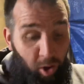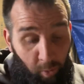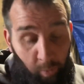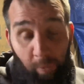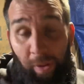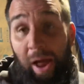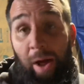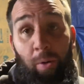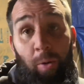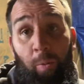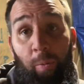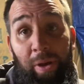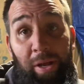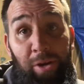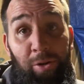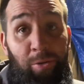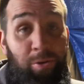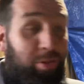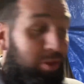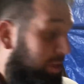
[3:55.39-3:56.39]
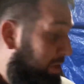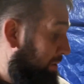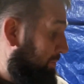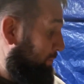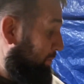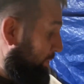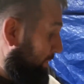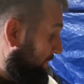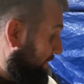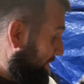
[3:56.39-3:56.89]
Now all we gotta do is
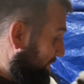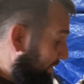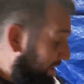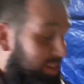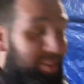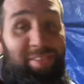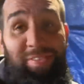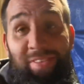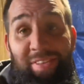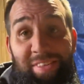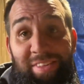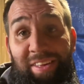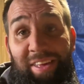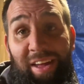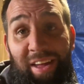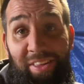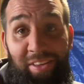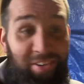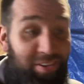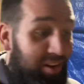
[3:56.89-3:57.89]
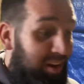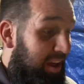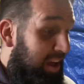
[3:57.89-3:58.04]
put the rest of this together,